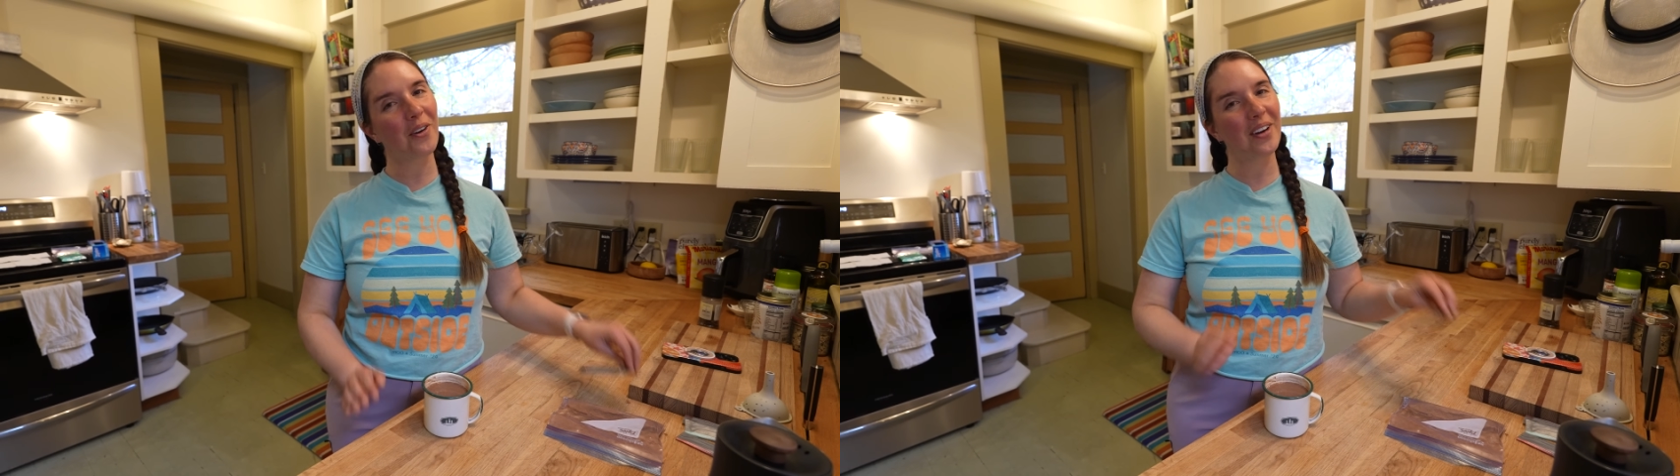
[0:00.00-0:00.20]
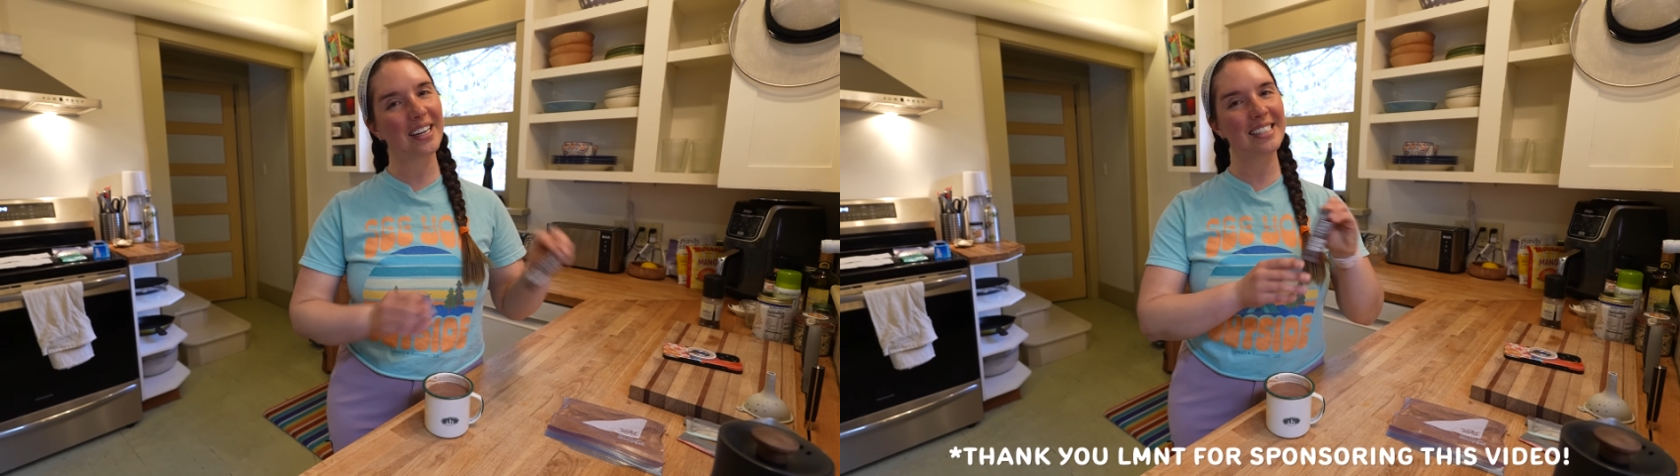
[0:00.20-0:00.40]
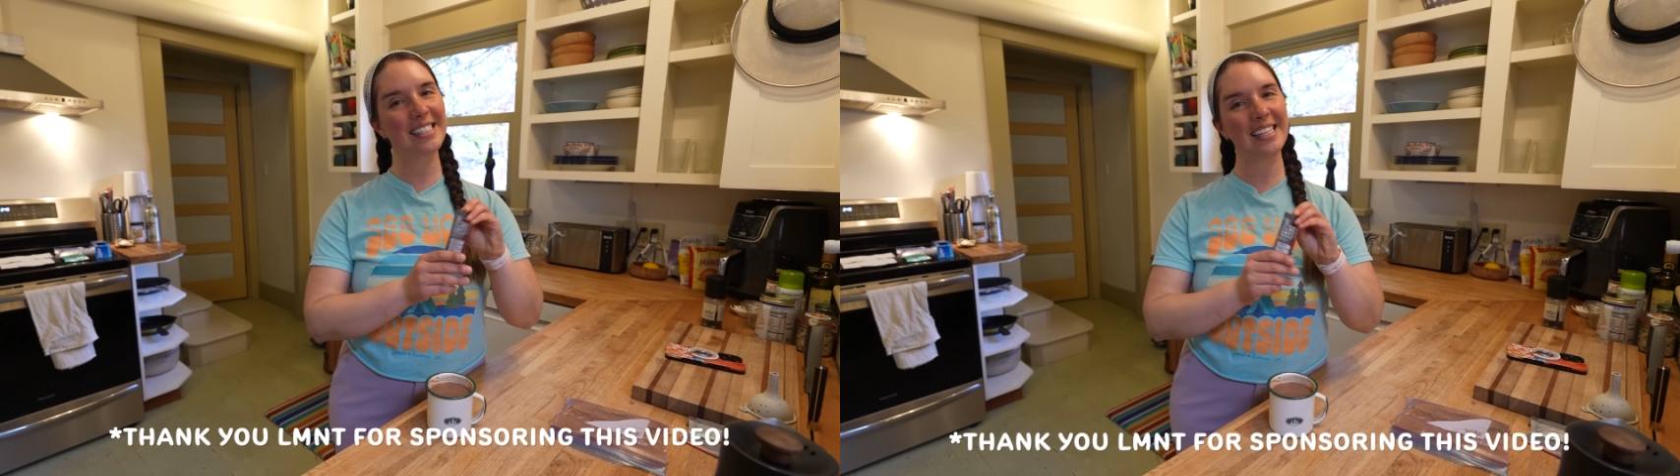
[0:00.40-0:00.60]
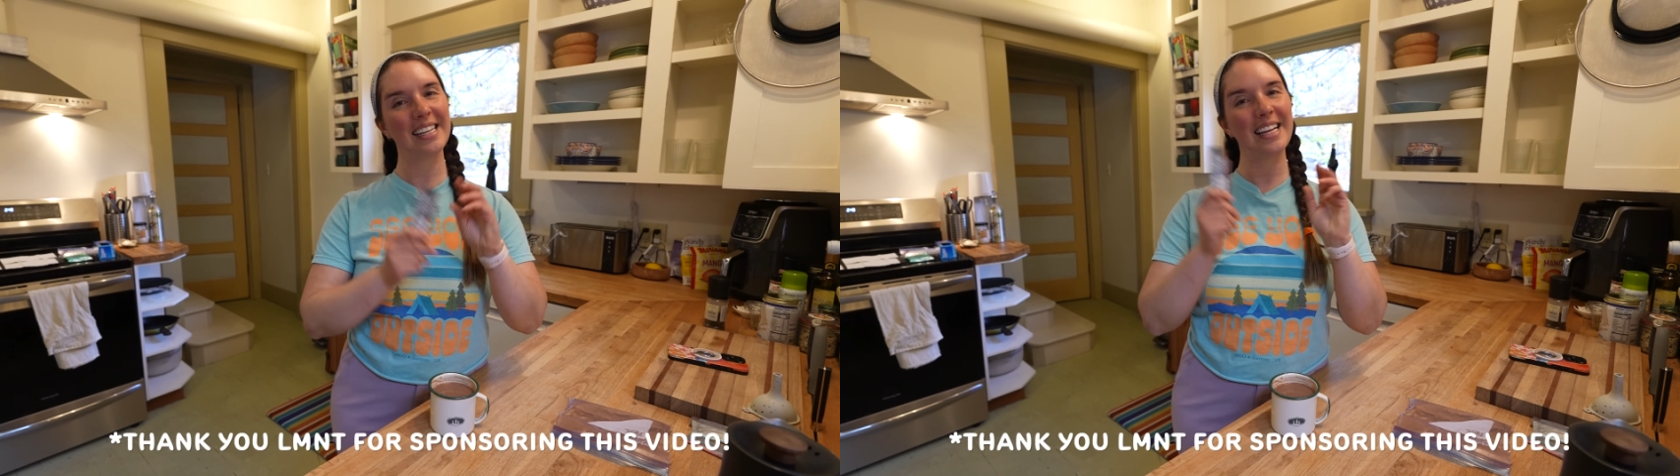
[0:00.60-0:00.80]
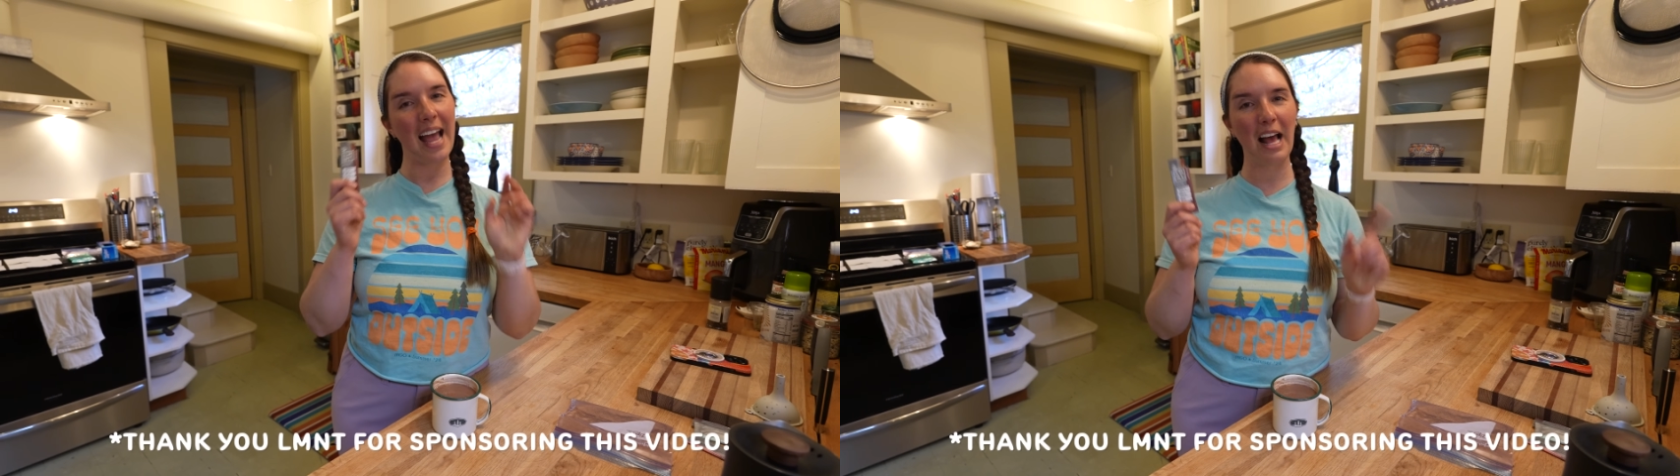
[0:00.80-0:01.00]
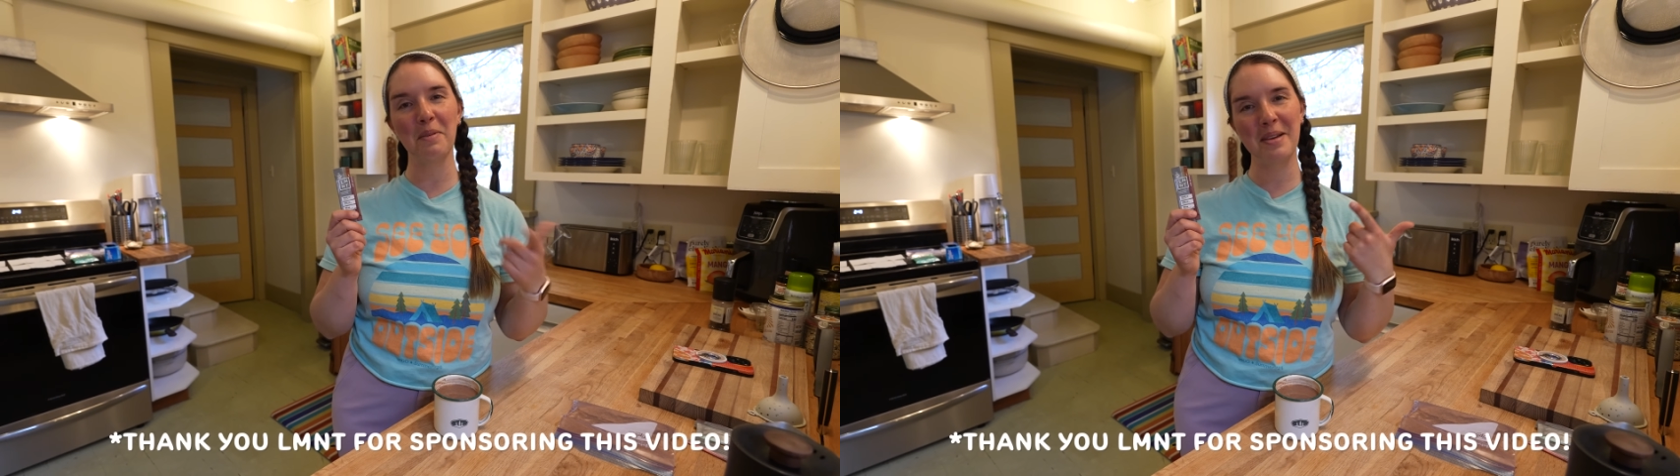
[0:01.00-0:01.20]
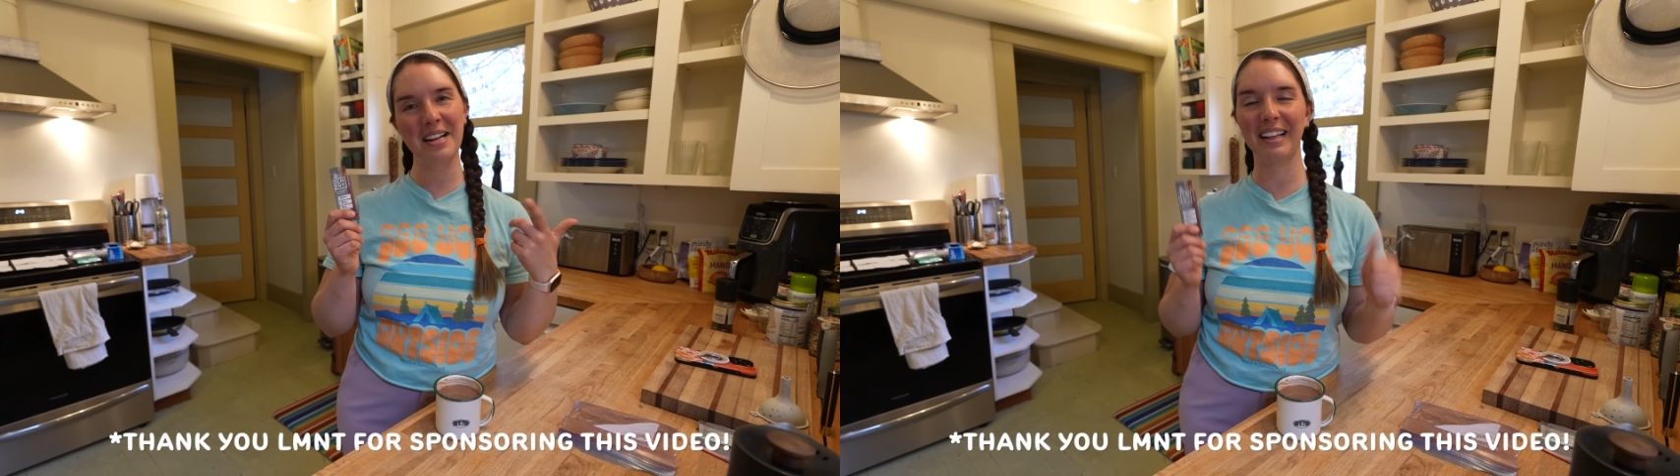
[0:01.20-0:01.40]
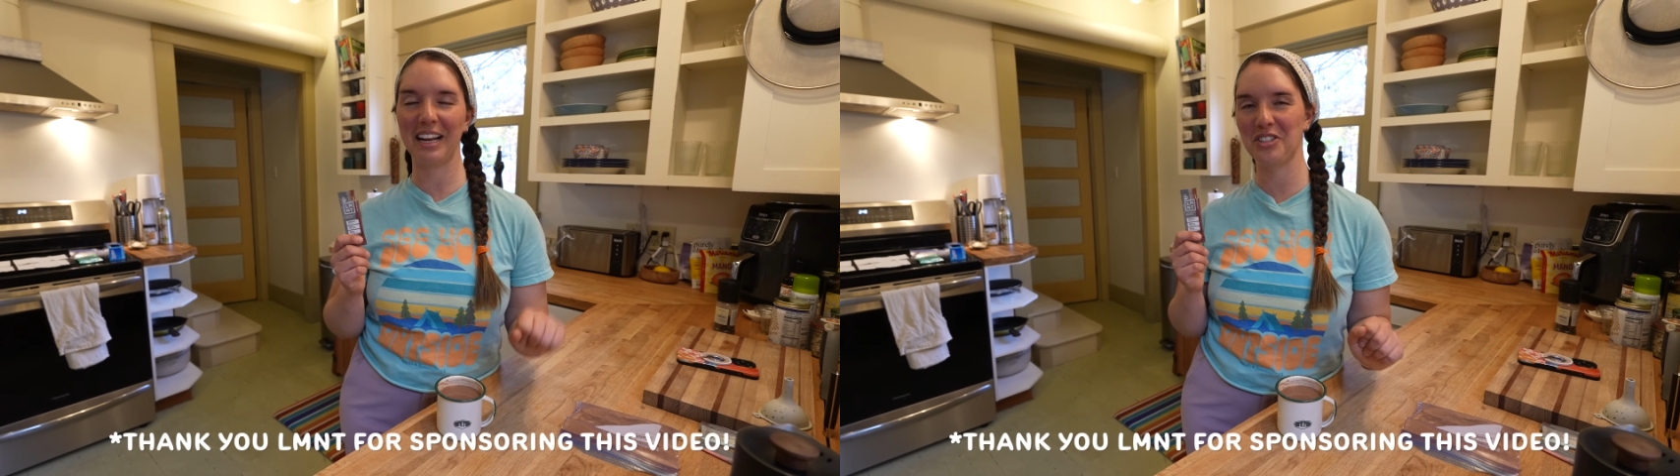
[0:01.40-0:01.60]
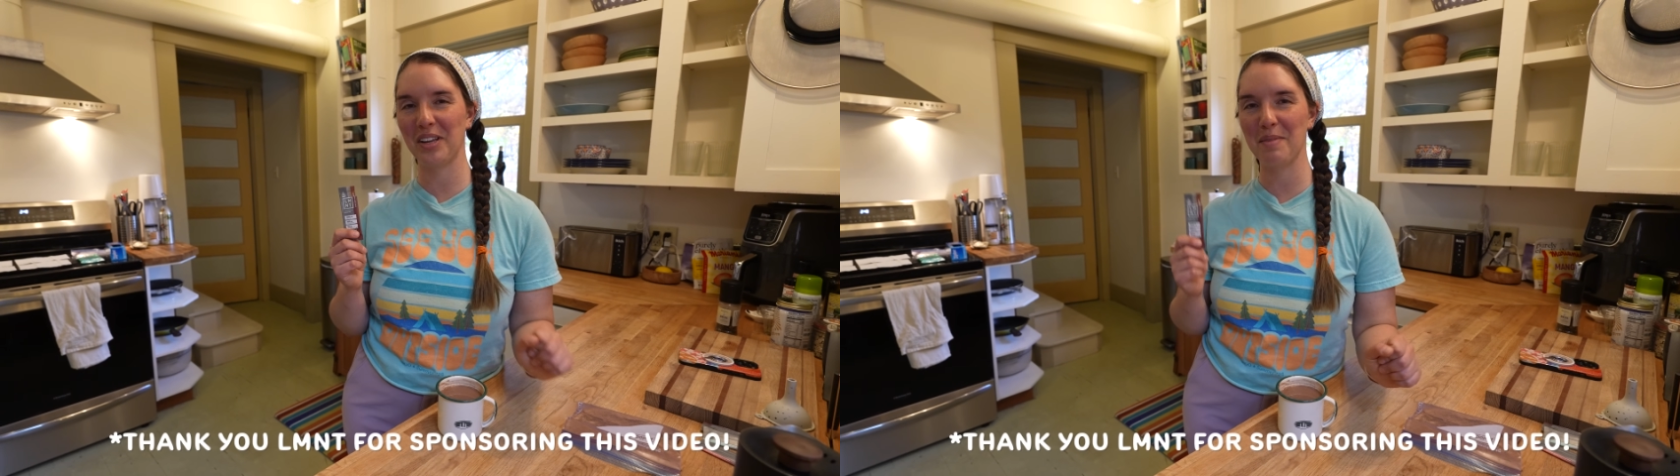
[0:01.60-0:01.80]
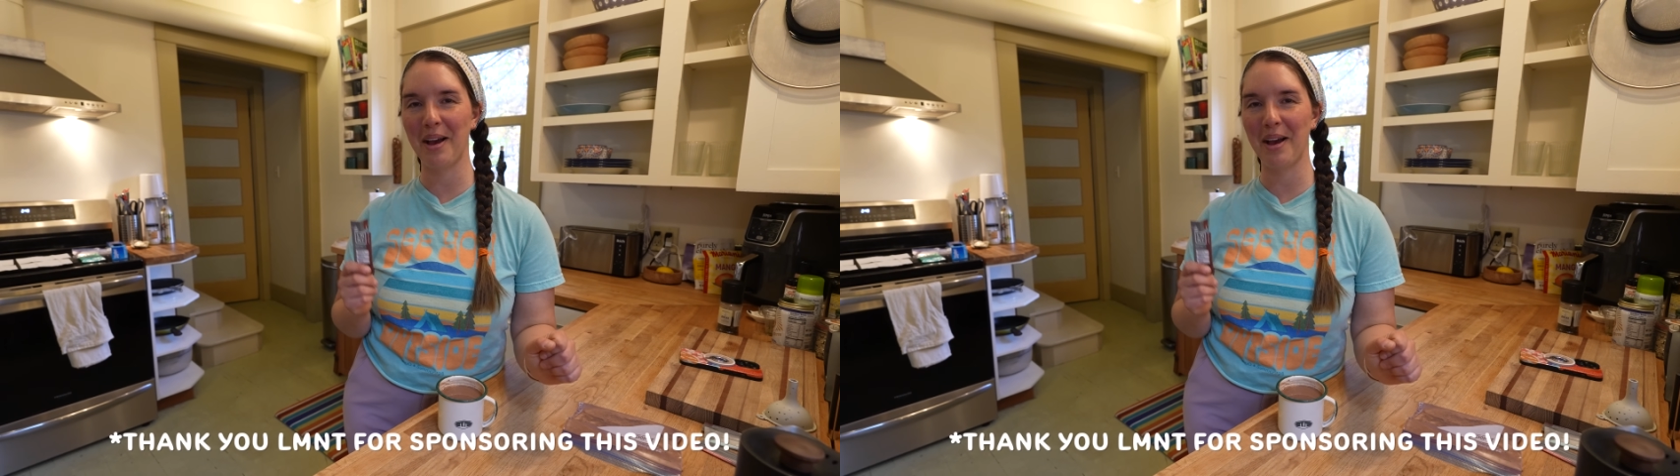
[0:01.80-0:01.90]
course, LMNT electrolyte